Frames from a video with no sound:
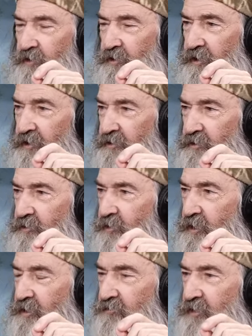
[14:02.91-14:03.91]
Good
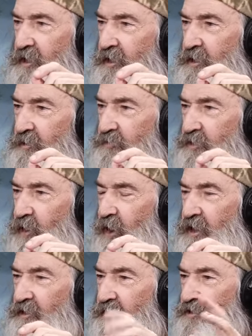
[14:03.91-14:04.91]
grief! So
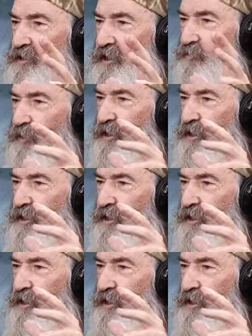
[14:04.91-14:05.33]
I just said,